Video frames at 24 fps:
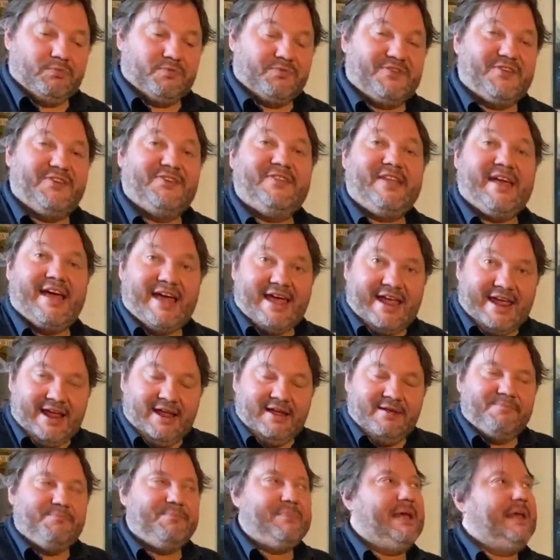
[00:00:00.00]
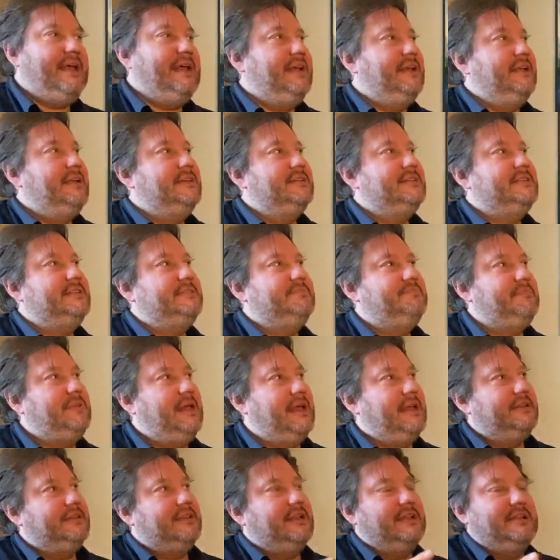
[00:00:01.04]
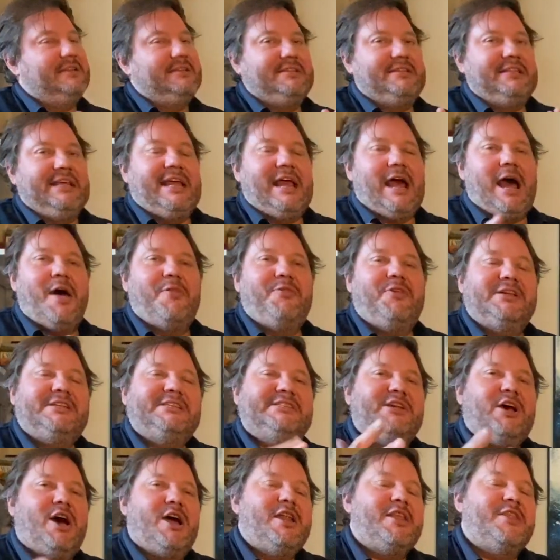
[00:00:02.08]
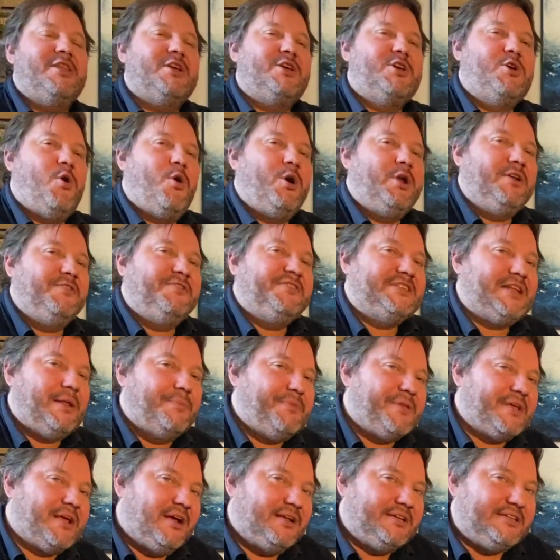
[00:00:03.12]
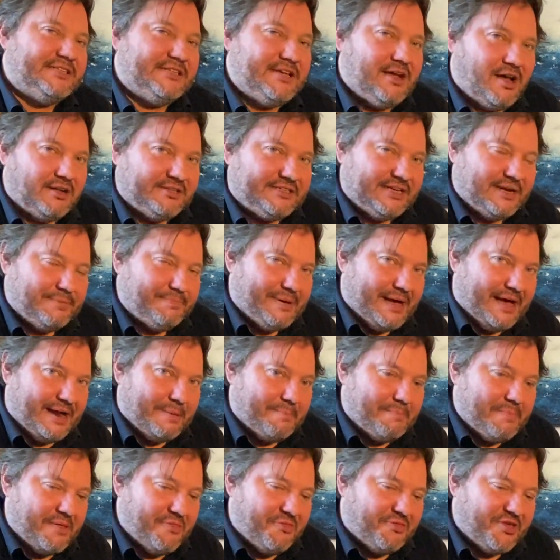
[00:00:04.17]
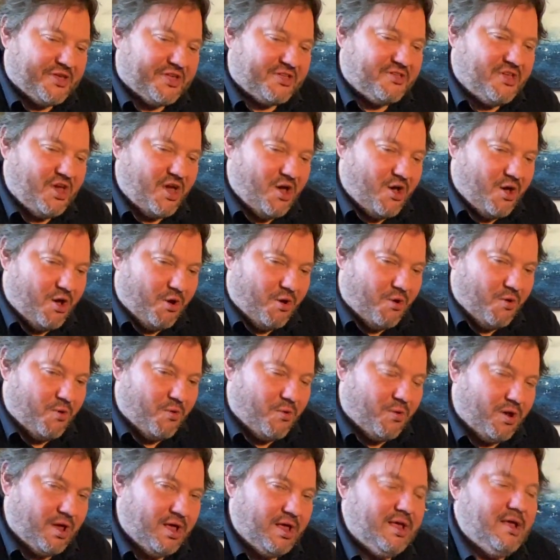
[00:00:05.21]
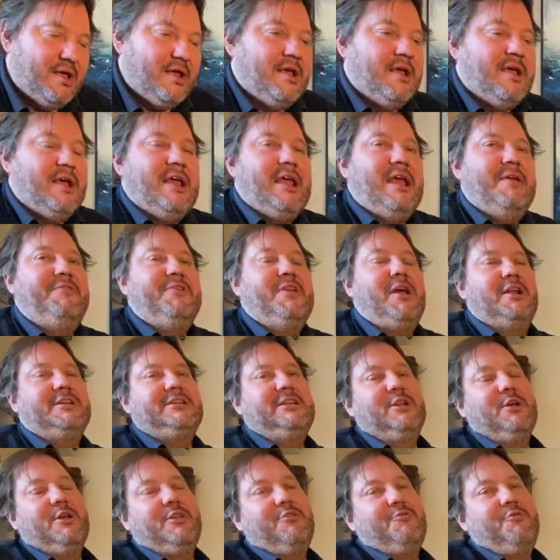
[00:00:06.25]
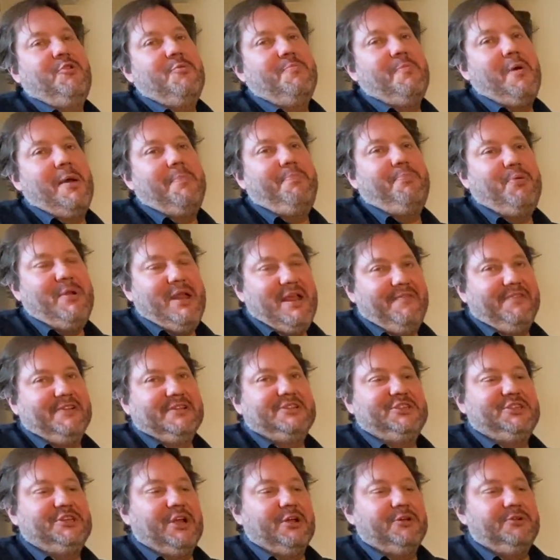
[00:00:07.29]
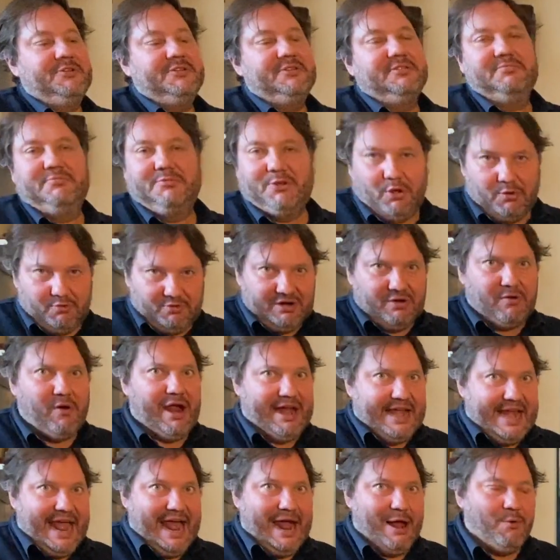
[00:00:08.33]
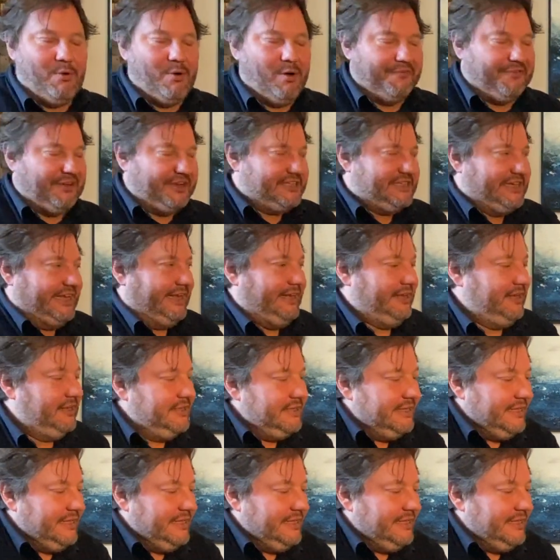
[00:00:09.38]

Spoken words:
Today is the other side of the coin of something I started about a month ago. If you'd like to look through my previous shows, not right now, obviously,